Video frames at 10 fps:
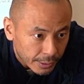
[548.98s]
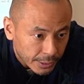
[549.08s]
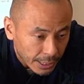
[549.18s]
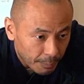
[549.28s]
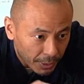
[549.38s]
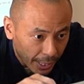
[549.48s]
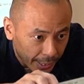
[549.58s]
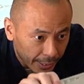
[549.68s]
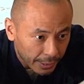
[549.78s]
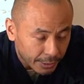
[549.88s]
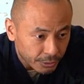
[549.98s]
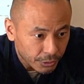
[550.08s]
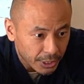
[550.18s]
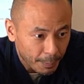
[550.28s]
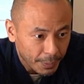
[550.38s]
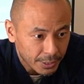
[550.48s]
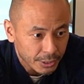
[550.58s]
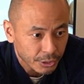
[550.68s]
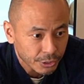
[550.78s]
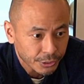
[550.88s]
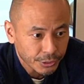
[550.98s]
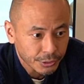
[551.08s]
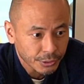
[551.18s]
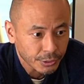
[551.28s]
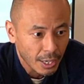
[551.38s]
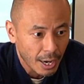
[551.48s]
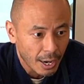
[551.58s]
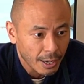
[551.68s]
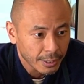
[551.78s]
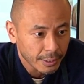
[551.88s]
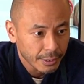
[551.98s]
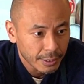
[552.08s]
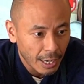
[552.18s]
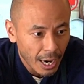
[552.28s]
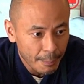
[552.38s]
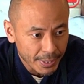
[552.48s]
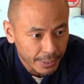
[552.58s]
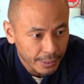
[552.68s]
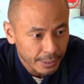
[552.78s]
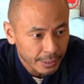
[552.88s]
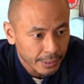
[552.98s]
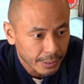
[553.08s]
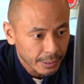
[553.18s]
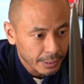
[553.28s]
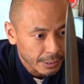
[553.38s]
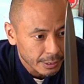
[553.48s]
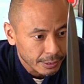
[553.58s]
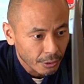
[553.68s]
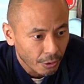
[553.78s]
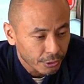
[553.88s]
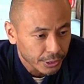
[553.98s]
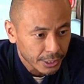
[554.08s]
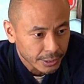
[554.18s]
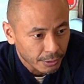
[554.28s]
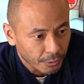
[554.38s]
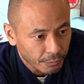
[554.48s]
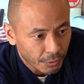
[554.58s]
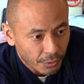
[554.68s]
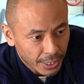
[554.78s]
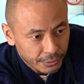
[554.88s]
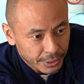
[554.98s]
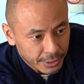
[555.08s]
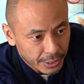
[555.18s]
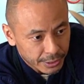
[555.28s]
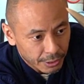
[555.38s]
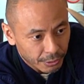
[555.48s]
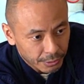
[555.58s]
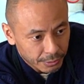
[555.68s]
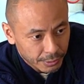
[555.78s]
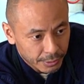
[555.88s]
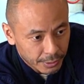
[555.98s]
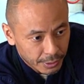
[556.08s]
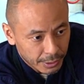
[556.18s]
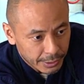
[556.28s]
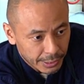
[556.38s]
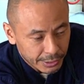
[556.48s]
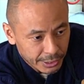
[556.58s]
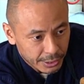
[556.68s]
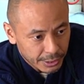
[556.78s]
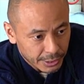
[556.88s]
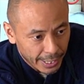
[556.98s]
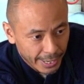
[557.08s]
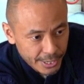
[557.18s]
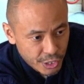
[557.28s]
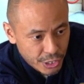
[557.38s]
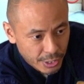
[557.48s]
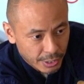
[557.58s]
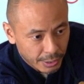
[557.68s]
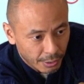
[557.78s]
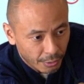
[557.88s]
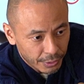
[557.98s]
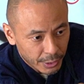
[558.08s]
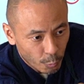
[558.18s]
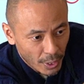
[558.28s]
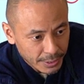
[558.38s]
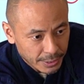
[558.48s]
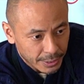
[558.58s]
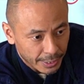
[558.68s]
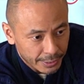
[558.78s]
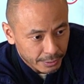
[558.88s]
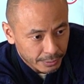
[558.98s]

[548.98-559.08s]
Samurai, Japanese army long years ago, 400 years ago. That this is edge only one side.